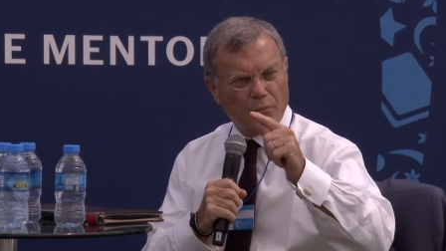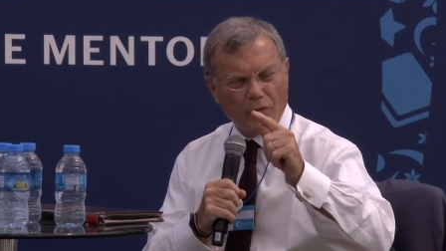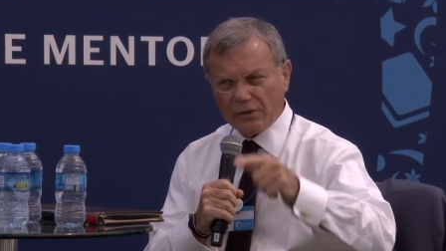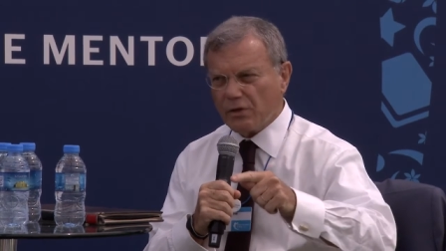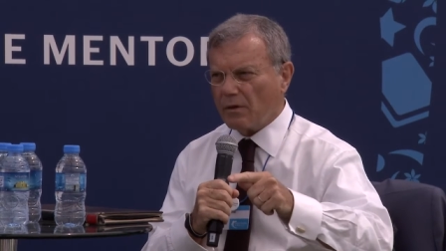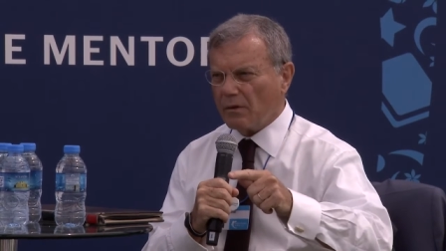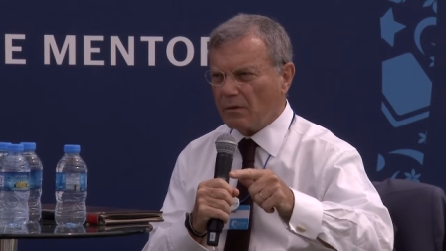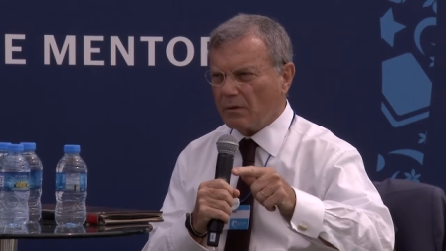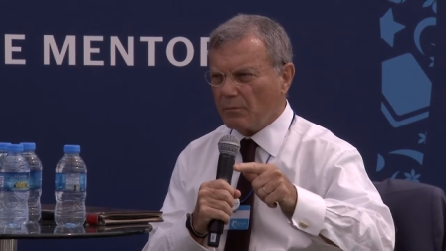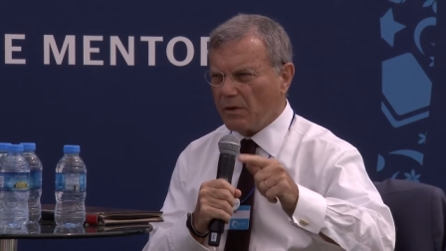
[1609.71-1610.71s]
President
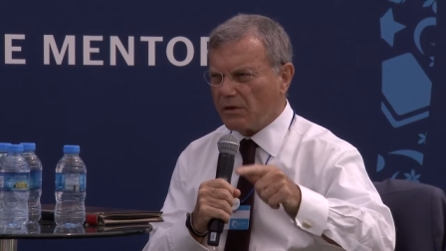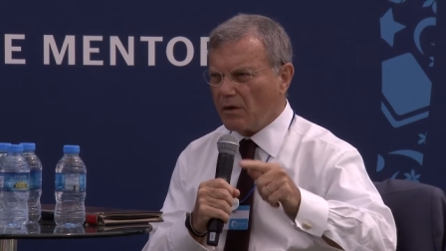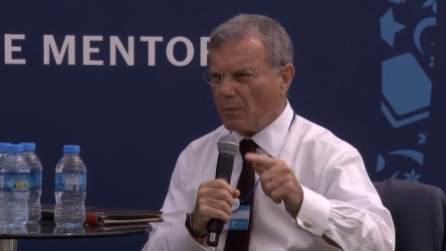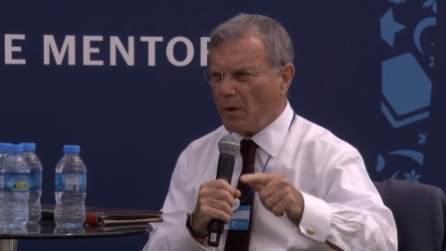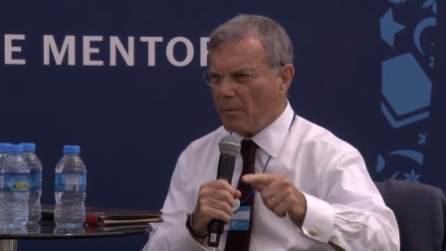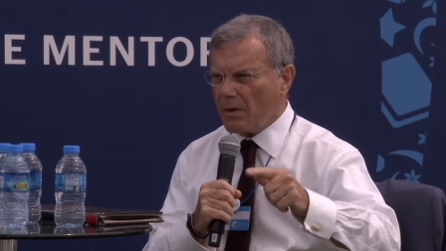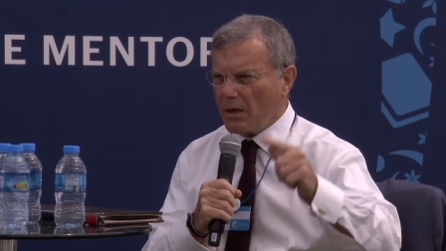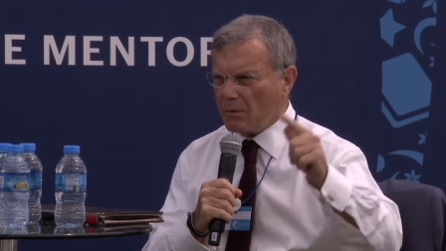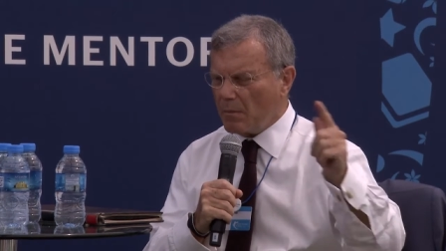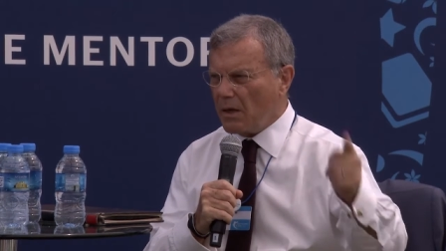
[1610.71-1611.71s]
Obama
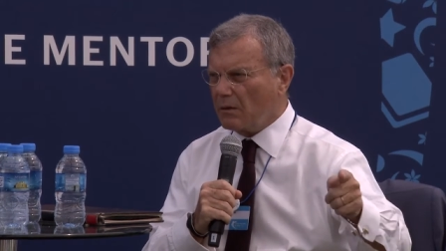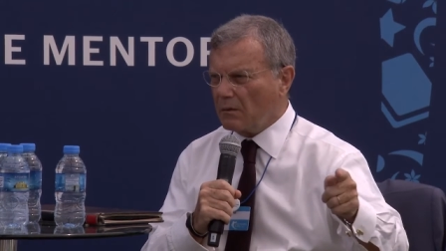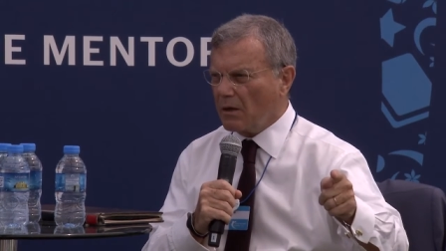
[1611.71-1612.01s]
had made